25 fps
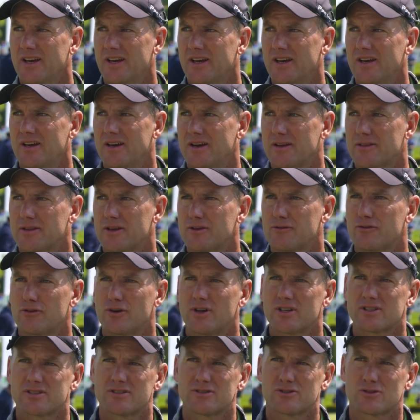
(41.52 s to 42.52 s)
Uh, I think
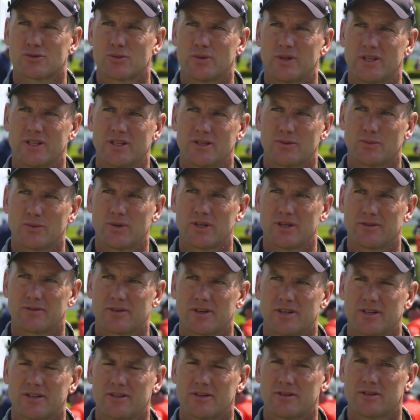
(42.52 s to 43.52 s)
for us in Sweden, we
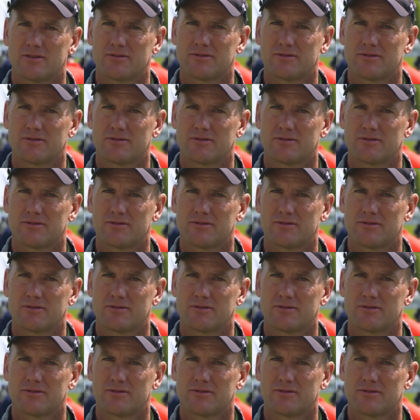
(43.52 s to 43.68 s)
have kind